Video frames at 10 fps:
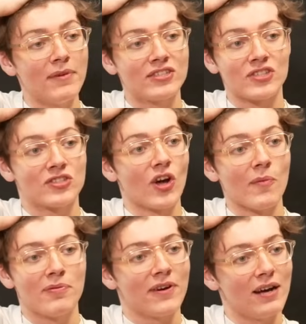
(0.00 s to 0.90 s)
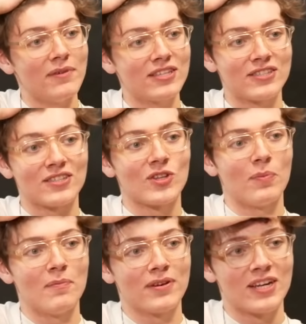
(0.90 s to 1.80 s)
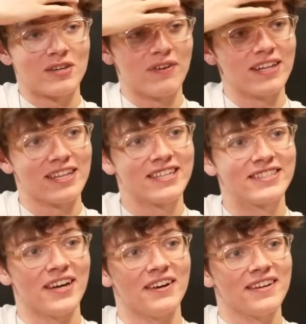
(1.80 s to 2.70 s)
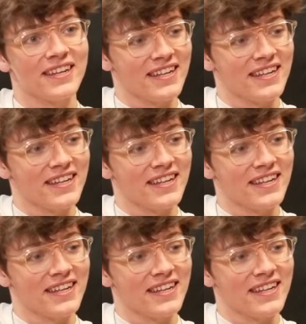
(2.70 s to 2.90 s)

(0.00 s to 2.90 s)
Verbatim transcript: missed I the stop. I missed the stop at Pleasureville. You so. missed the